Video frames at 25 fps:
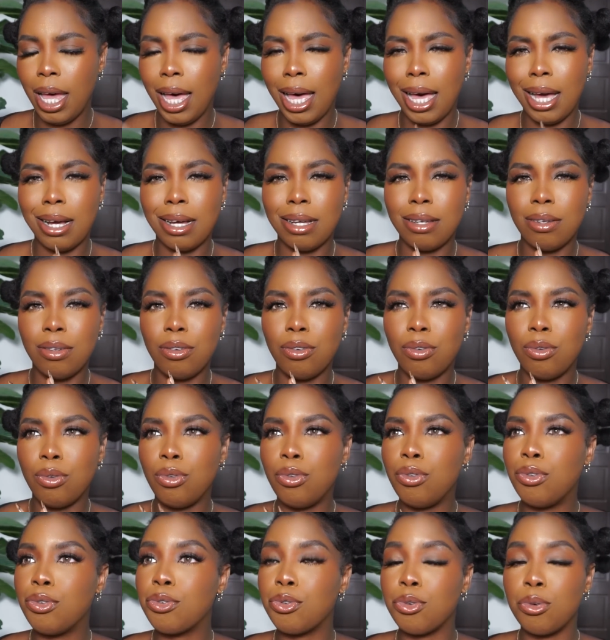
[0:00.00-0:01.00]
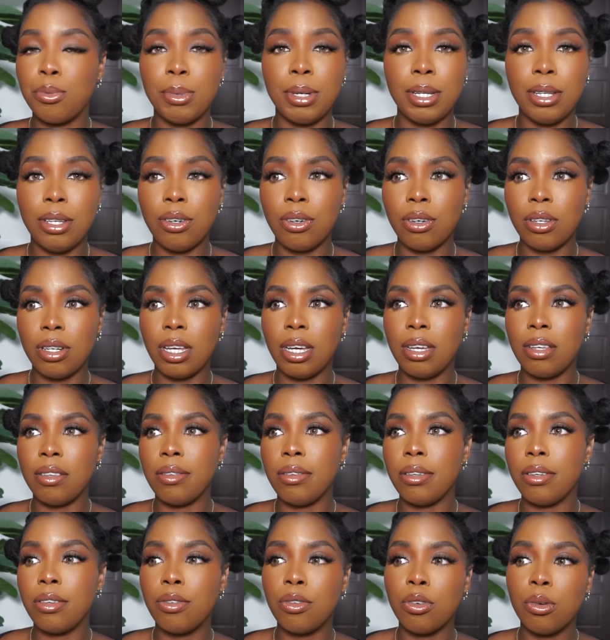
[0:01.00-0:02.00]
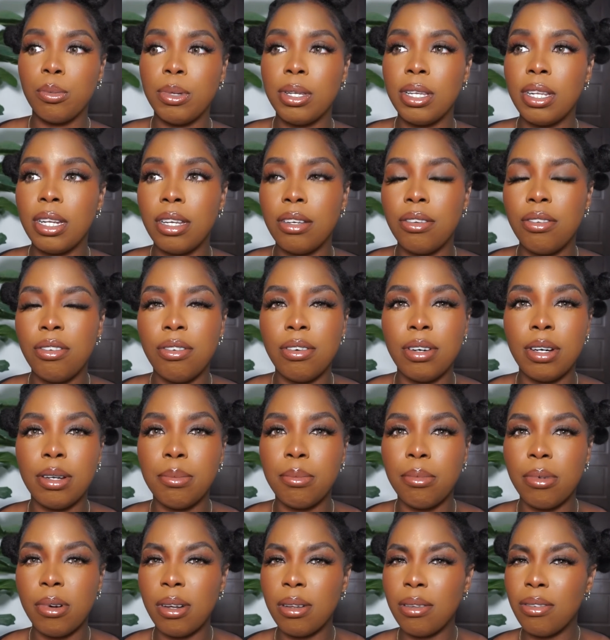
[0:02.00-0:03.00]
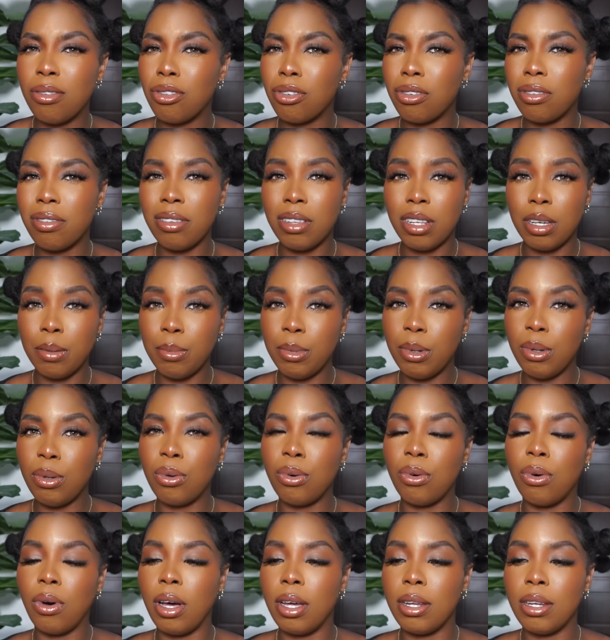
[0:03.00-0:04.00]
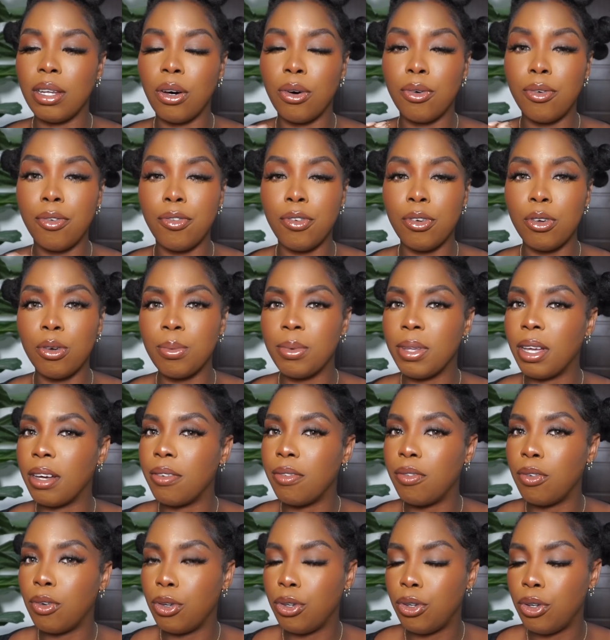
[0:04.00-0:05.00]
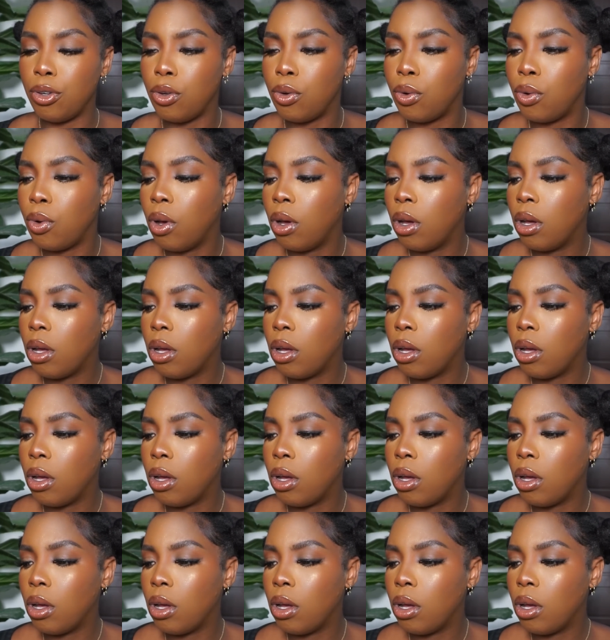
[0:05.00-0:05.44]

I can do so many others. There's so many Nigerian brands. Just let me know and I'll film that for you.